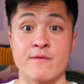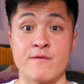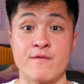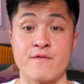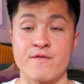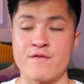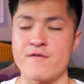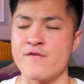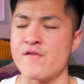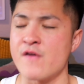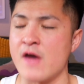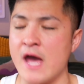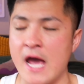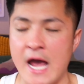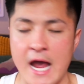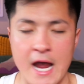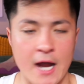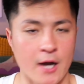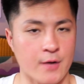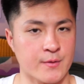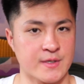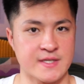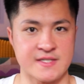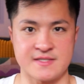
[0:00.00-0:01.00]

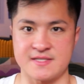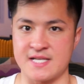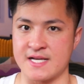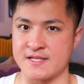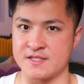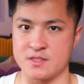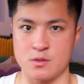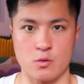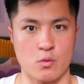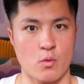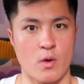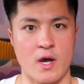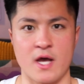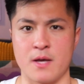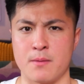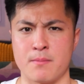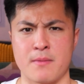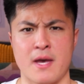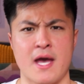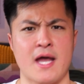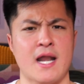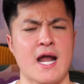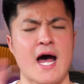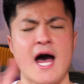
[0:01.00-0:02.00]
very sexy white
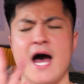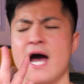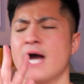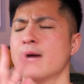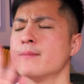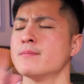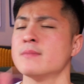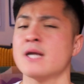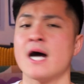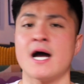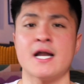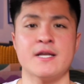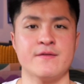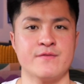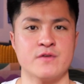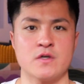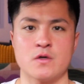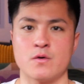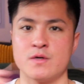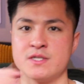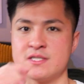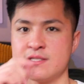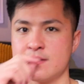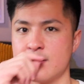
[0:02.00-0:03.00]
men. I'm not even
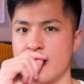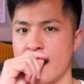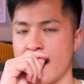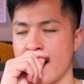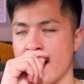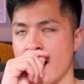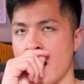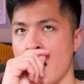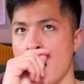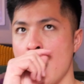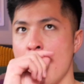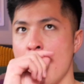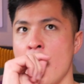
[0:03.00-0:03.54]
going to lie.